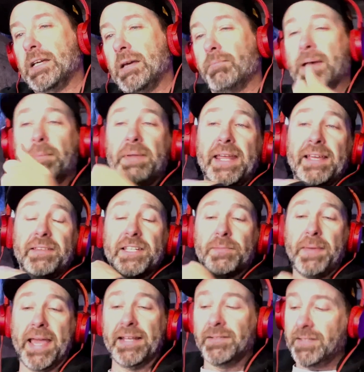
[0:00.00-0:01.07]
But I'm digging this,
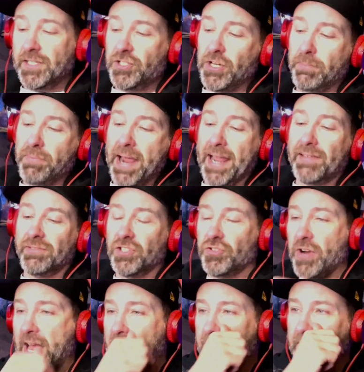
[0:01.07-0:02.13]
man. Let's jump back in this
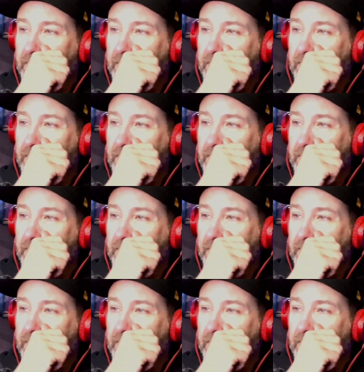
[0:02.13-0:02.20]
track.